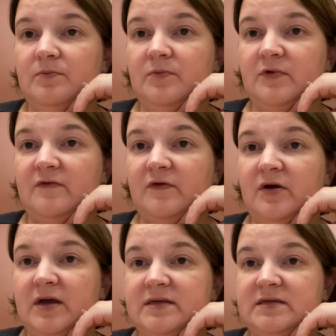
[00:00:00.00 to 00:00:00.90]
As far
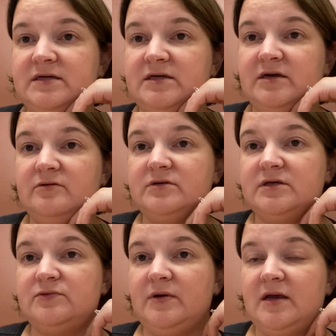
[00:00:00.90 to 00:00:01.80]
as stitching goes
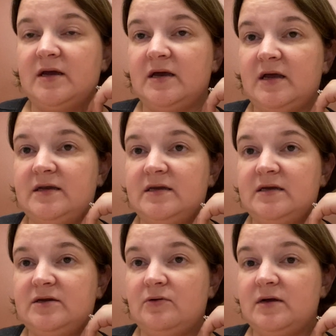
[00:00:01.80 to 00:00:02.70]
this week, I
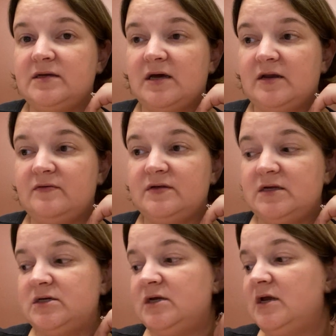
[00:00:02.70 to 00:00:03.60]
didn't do a ton of
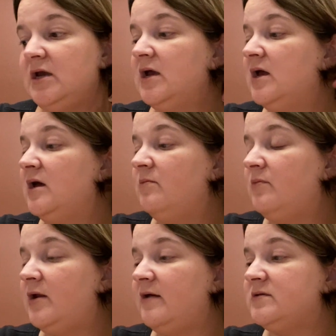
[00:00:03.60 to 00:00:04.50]
stitching,
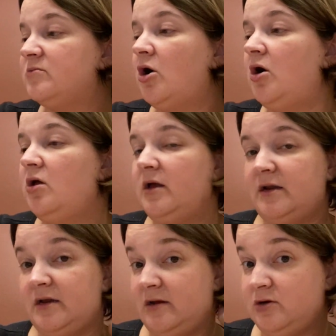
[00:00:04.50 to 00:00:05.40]
but I have some haul,
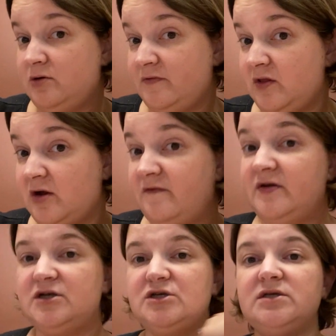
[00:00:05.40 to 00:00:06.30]
and I had to have a lot of
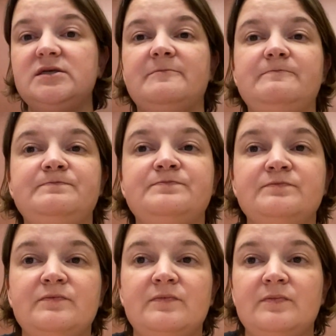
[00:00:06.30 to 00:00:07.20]
finishes.
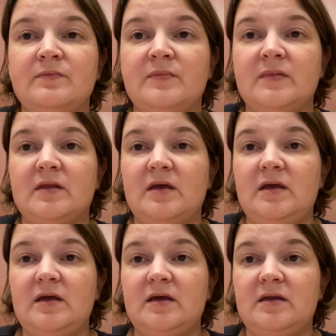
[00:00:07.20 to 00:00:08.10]

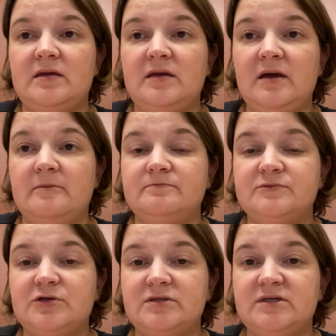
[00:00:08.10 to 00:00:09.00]
And yeah,
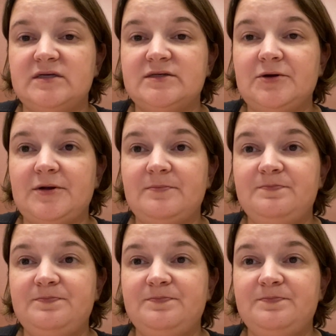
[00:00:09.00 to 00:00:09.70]
so let's get started.